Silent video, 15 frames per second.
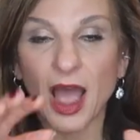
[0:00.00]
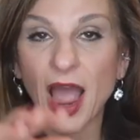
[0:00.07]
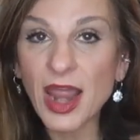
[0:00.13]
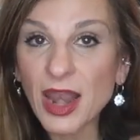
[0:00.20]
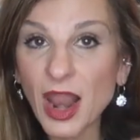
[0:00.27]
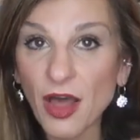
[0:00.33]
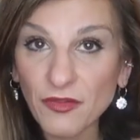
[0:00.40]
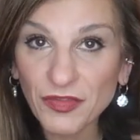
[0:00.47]
I
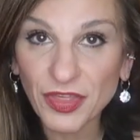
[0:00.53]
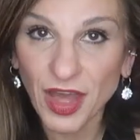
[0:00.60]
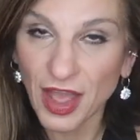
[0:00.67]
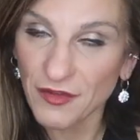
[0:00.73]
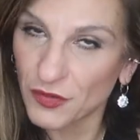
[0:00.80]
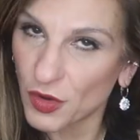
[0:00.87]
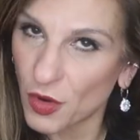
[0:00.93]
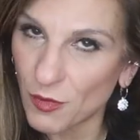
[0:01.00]
love that
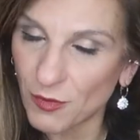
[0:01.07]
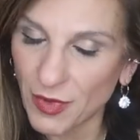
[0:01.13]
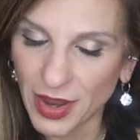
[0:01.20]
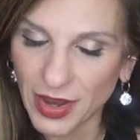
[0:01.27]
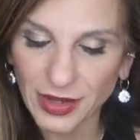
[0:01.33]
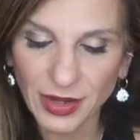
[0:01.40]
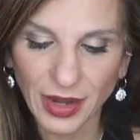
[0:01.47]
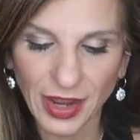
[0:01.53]
I've got
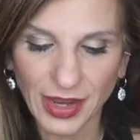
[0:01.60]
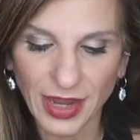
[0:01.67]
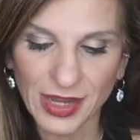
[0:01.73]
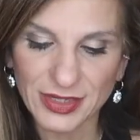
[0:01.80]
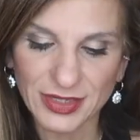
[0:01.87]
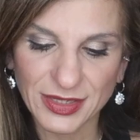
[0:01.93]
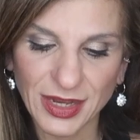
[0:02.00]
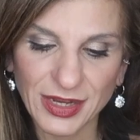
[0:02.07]
mine, like I
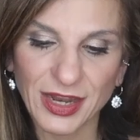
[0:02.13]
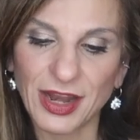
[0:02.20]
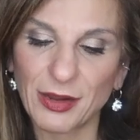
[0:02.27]
said,